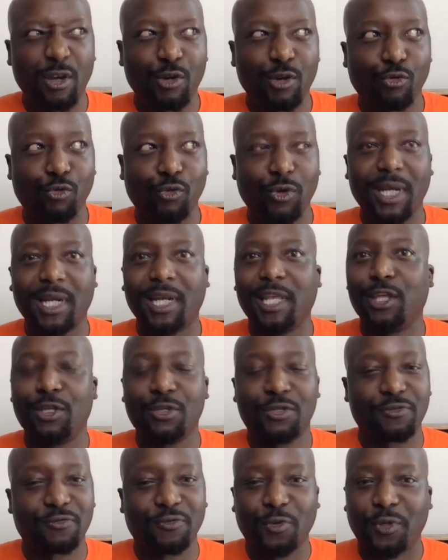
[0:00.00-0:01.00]
really
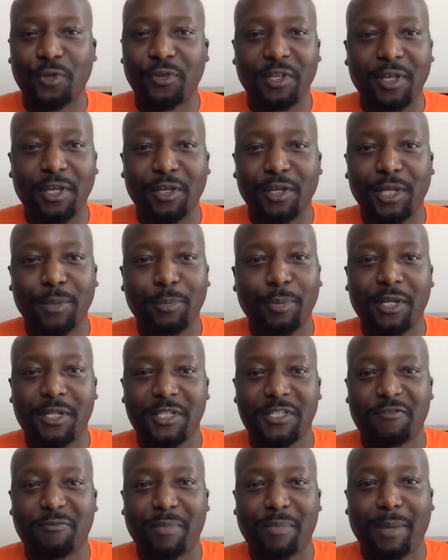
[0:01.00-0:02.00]
useful in the early
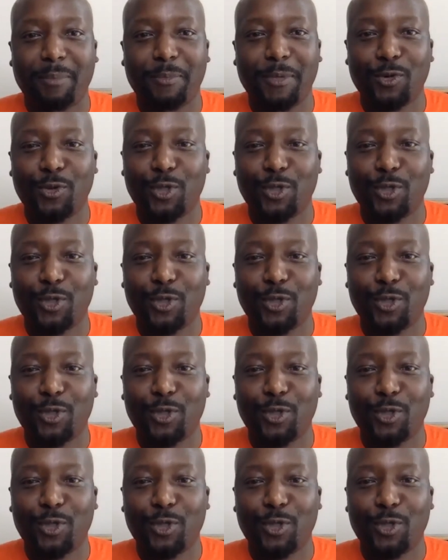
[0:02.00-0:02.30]
parts of mapping